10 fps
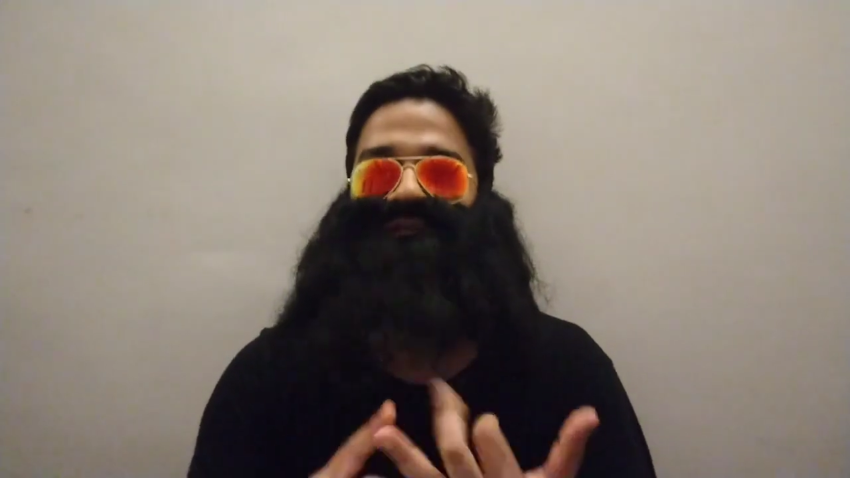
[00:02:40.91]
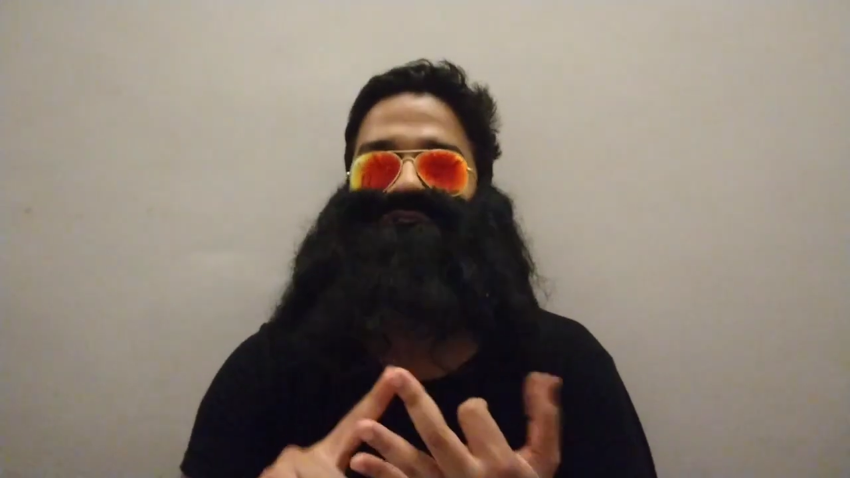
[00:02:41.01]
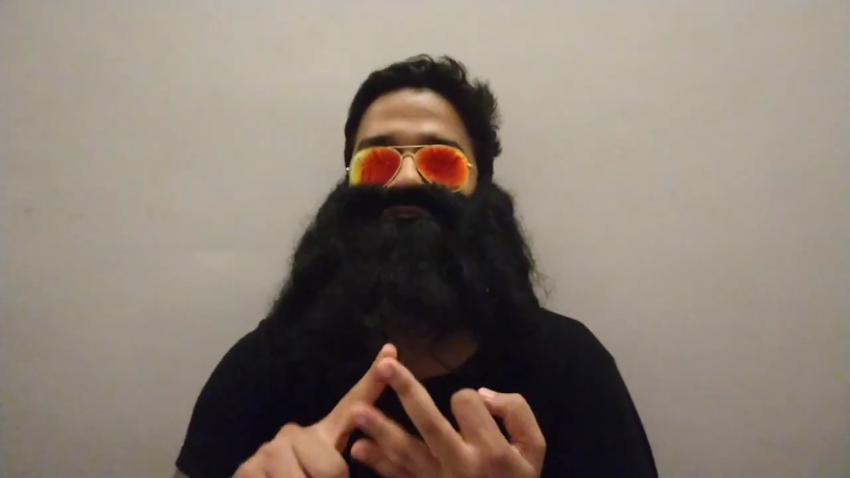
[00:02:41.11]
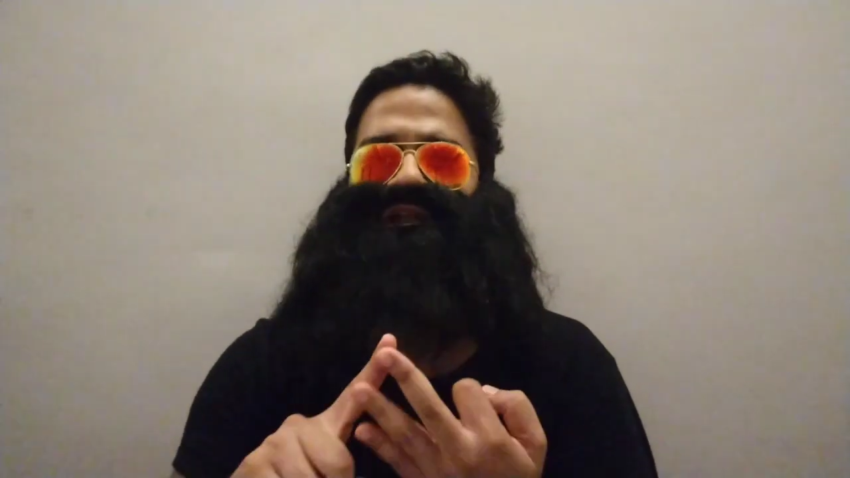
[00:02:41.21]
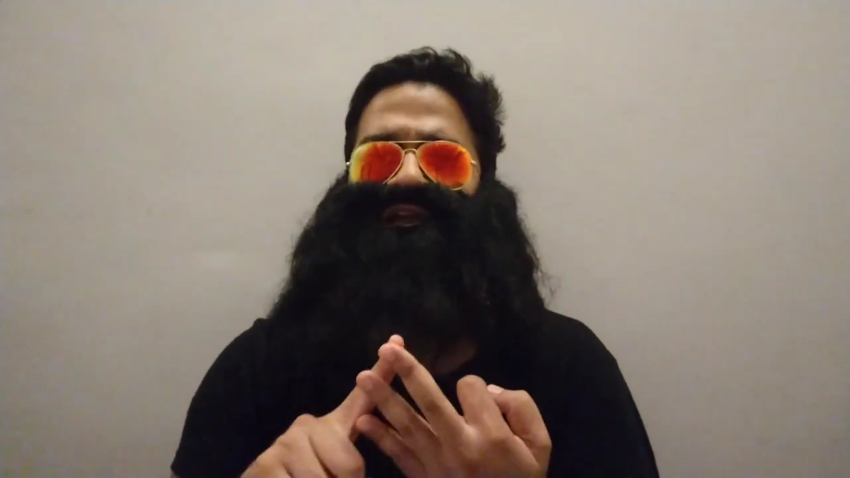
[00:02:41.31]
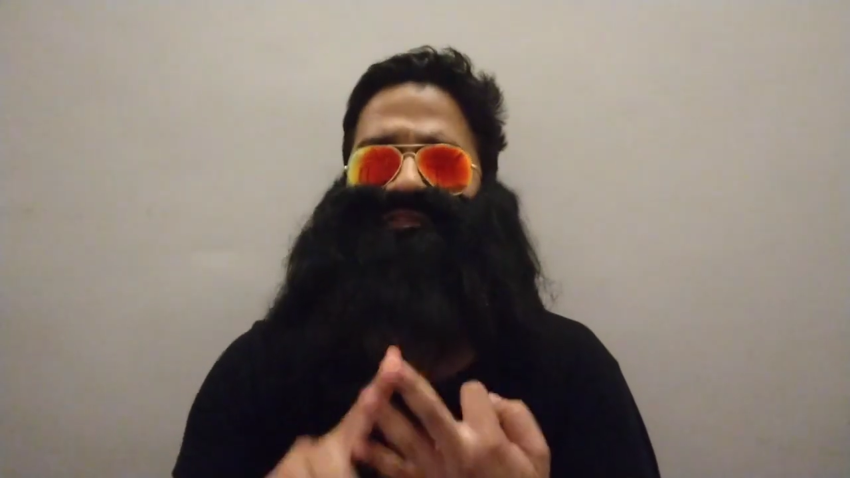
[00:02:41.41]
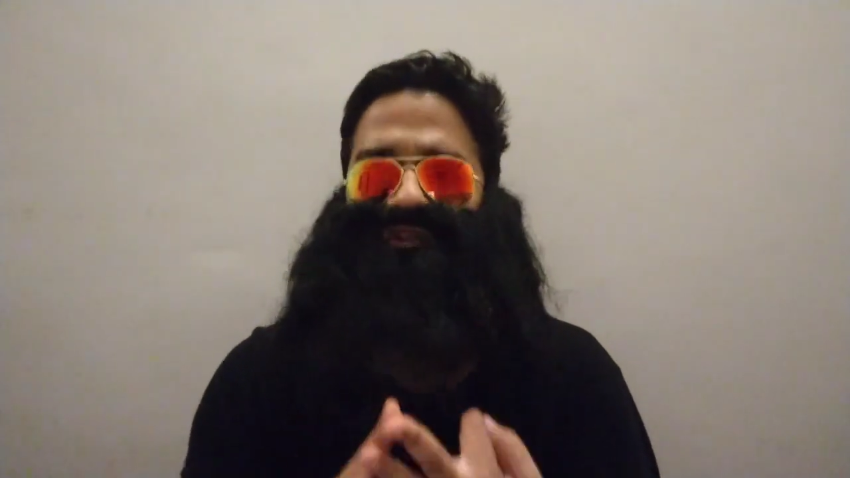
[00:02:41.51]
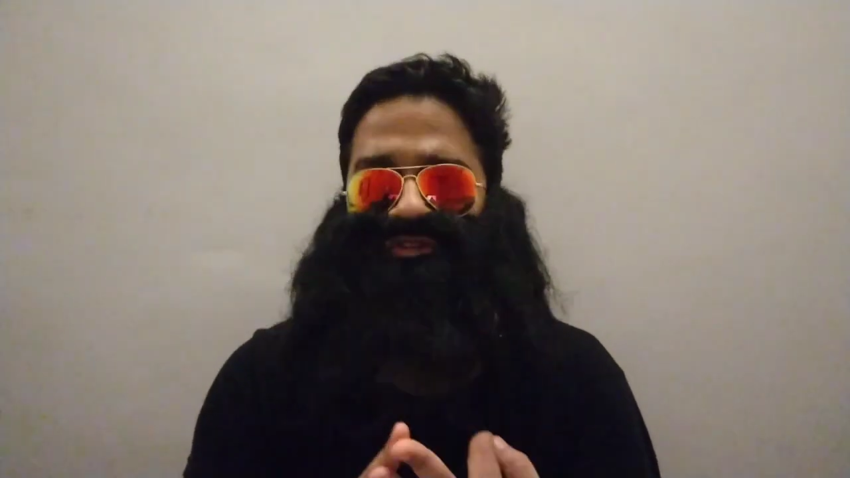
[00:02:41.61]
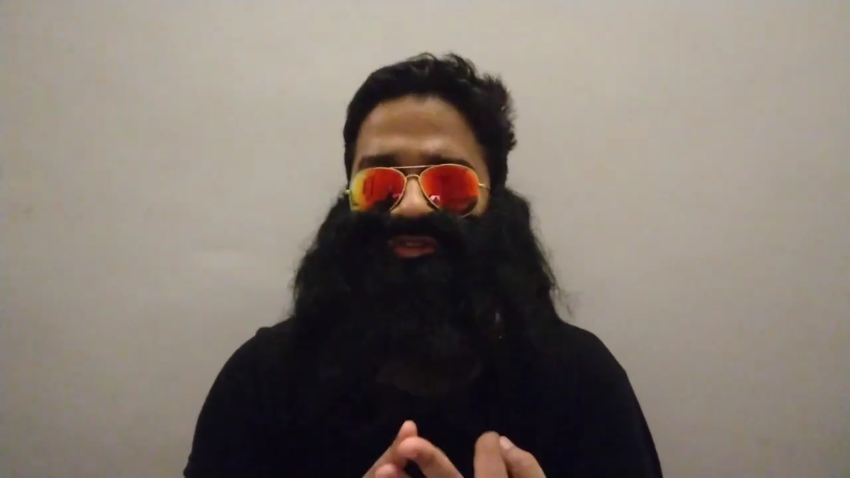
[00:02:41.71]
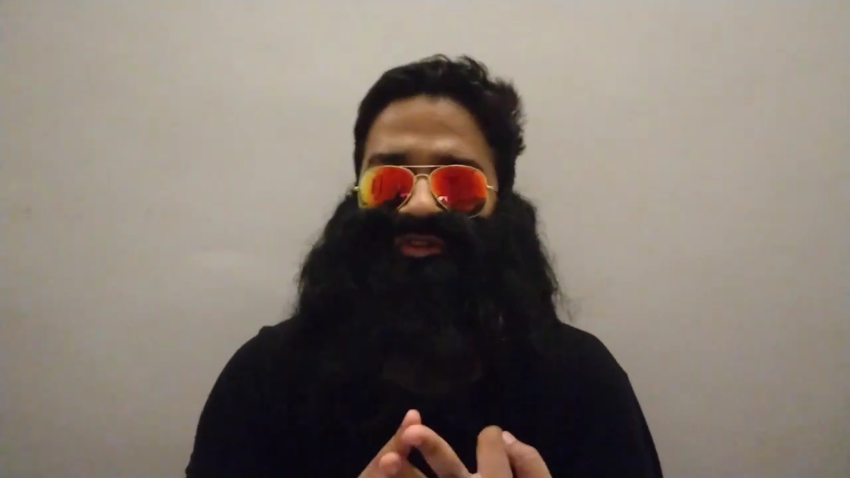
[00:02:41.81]
it's your life
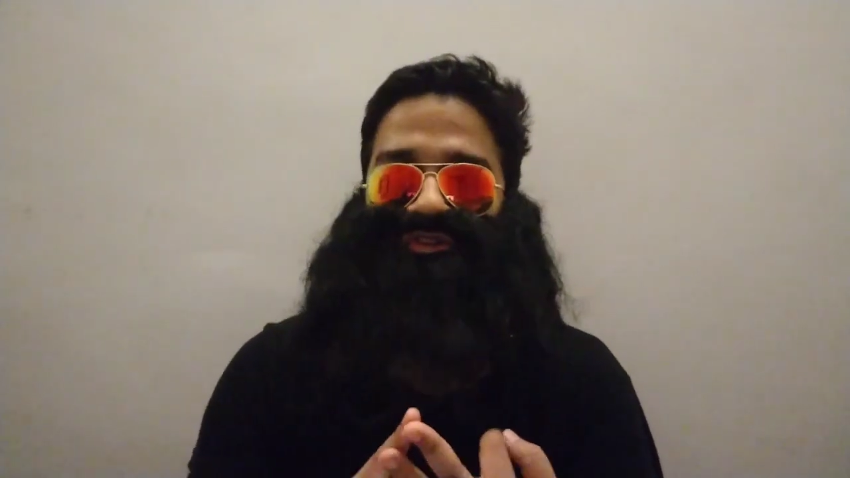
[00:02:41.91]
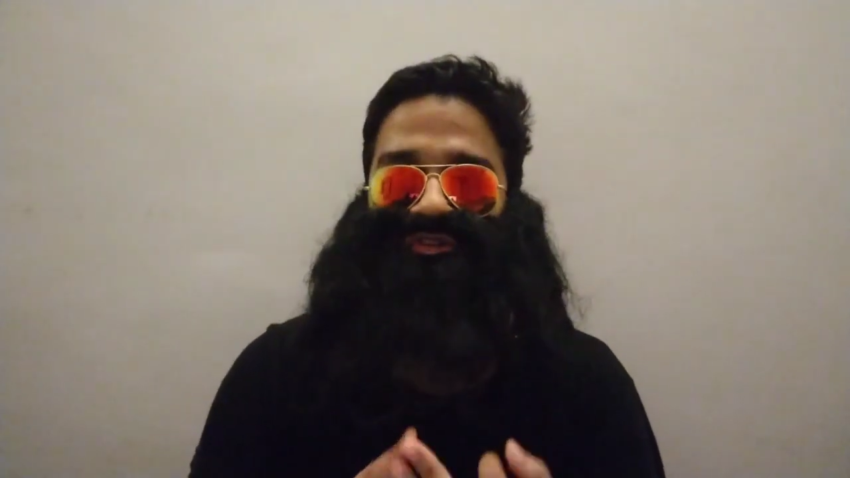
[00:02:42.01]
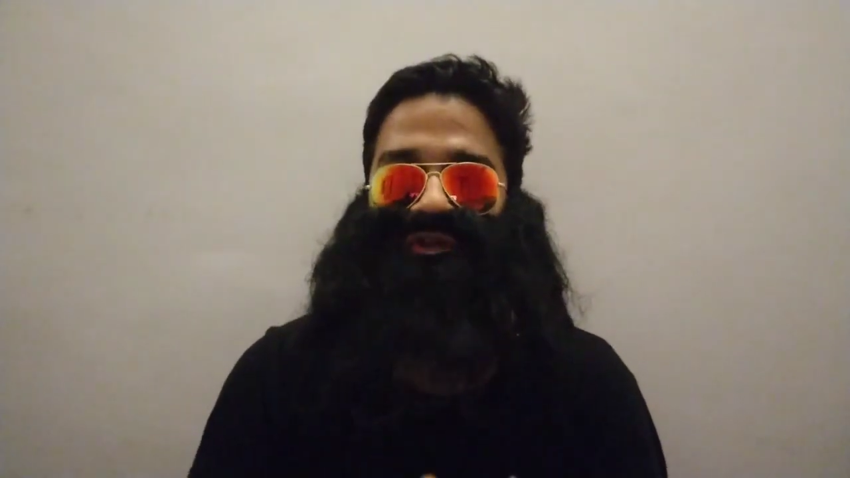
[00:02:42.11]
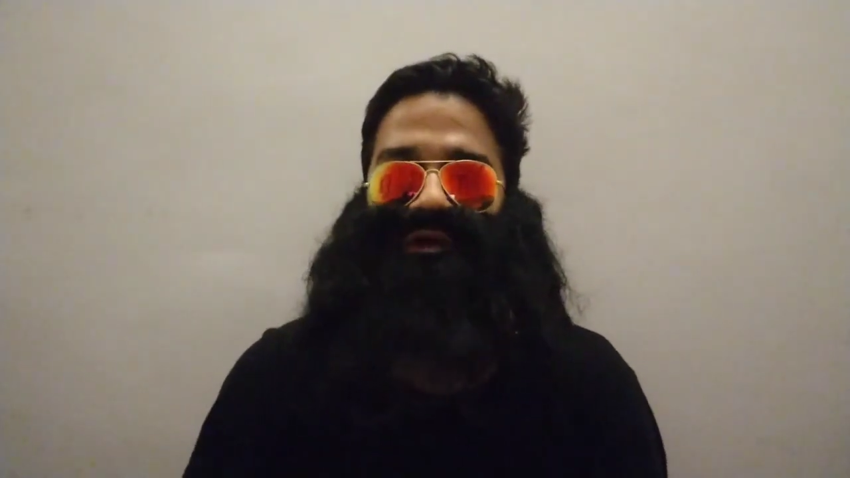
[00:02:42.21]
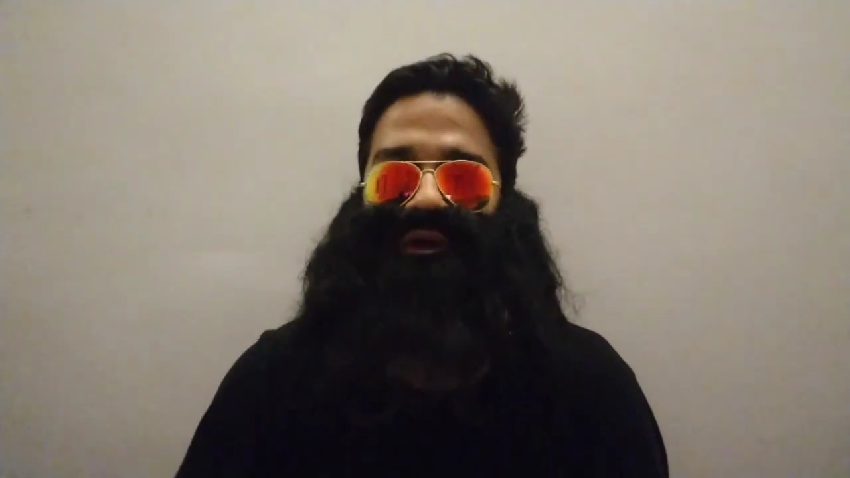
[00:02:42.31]
decisions.